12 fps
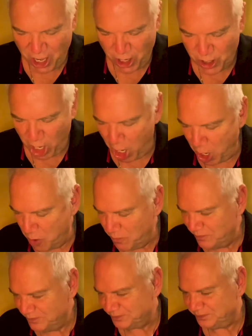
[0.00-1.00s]
No.
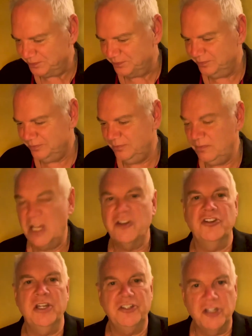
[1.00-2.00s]

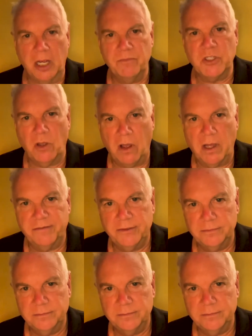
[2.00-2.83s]
She jumps off.